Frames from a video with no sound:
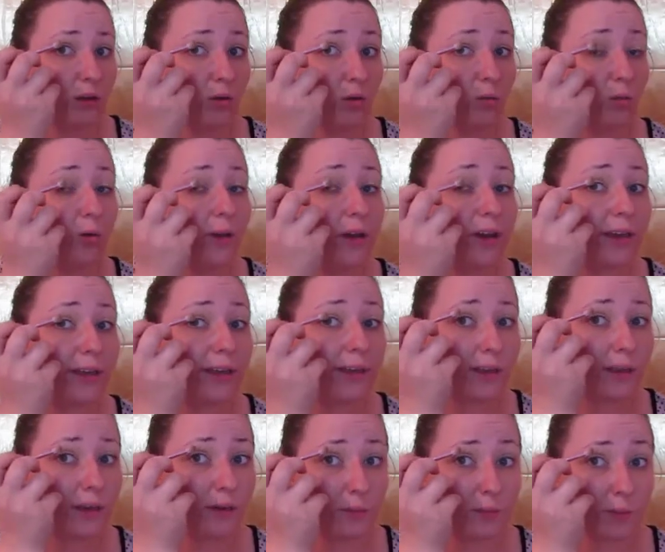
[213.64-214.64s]

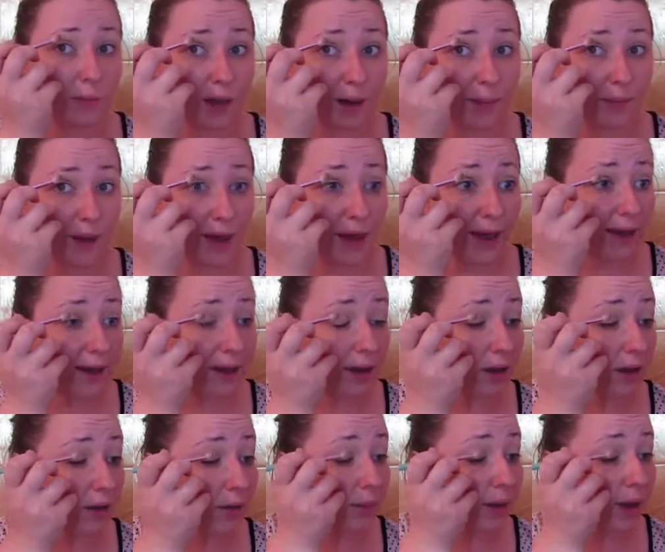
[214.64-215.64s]
with my MAC
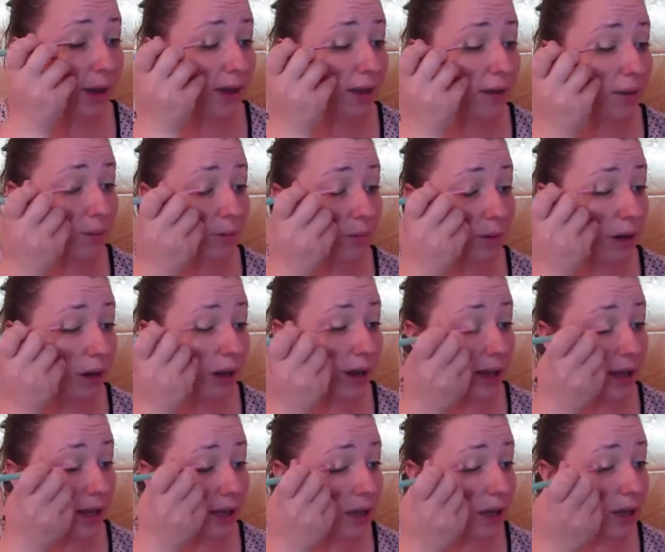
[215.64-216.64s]
paint
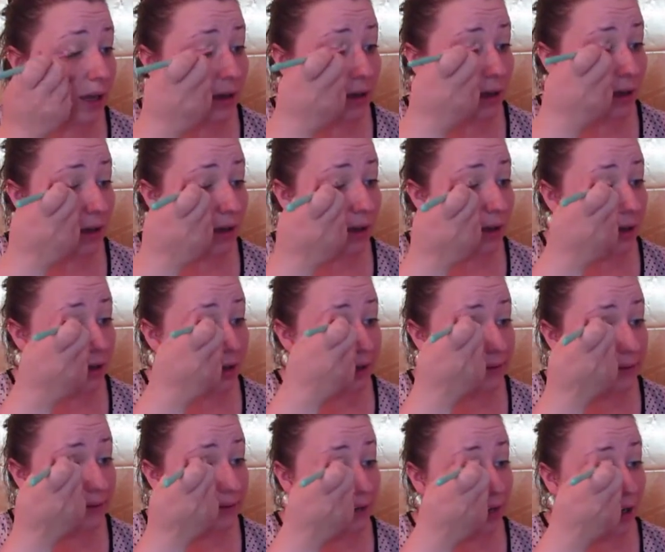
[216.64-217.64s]
pot
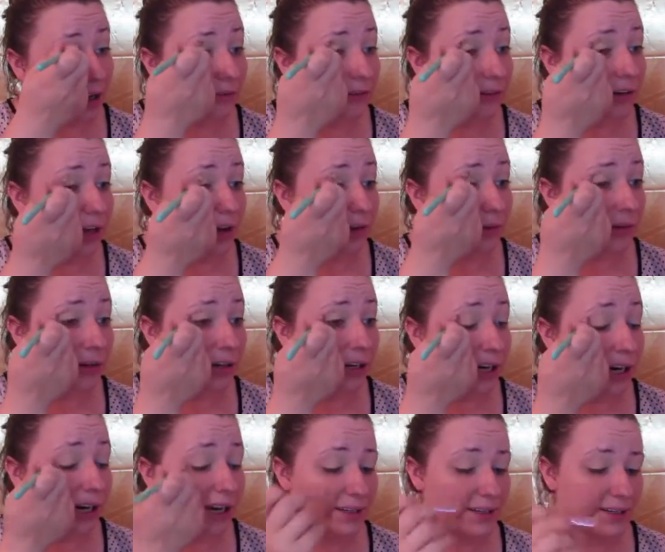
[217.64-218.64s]
in soft
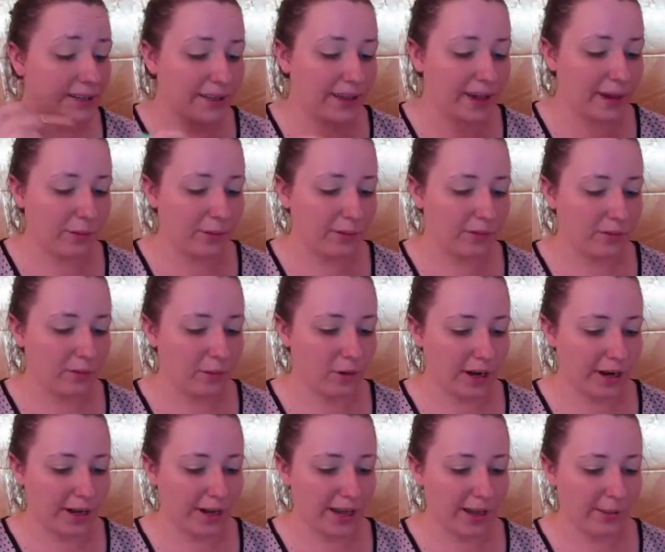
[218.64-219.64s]
ochre. I did that before
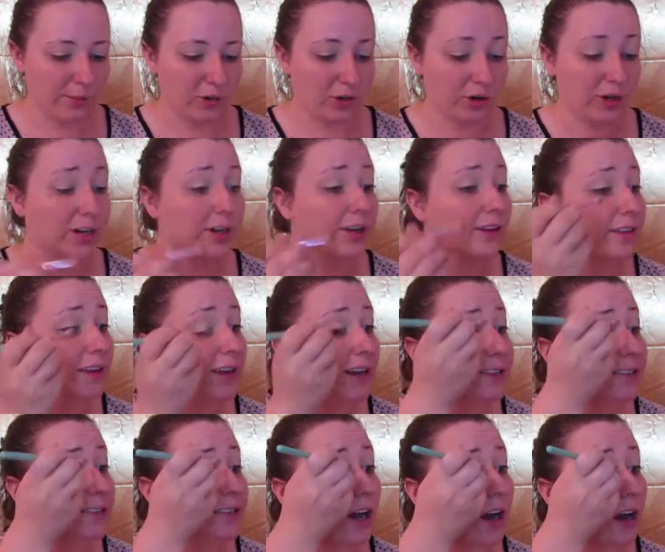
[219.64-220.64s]
I came on here. That
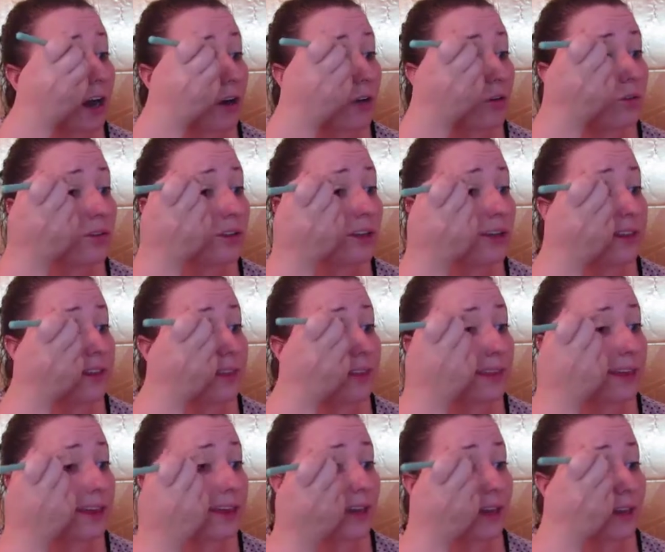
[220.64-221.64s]
is the only
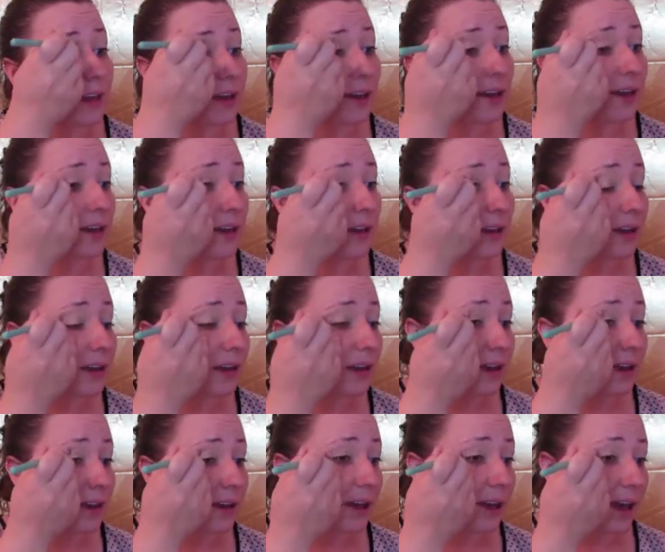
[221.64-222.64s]
thing
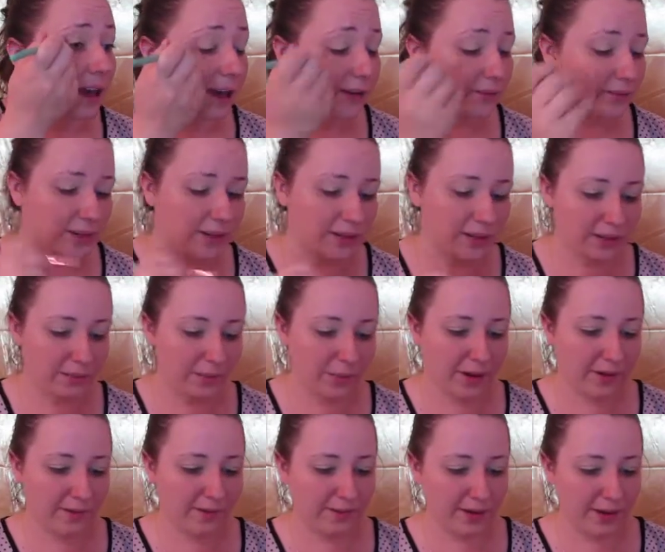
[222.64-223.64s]
I've done to
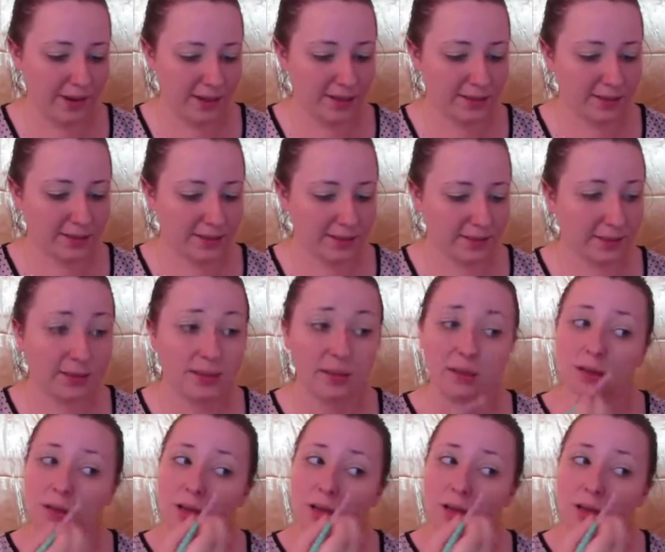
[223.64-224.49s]
my face.